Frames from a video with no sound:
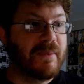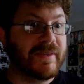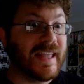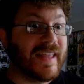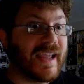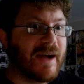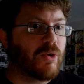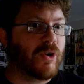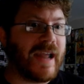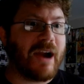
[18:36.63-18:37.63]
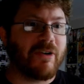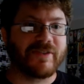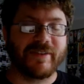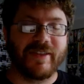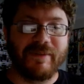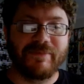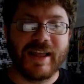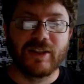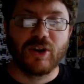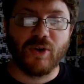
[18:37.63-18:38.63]
But then they got more character to them.
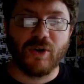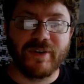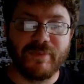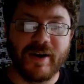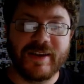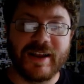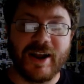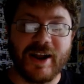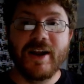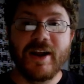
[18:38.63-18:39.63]
They learned, uh, you know,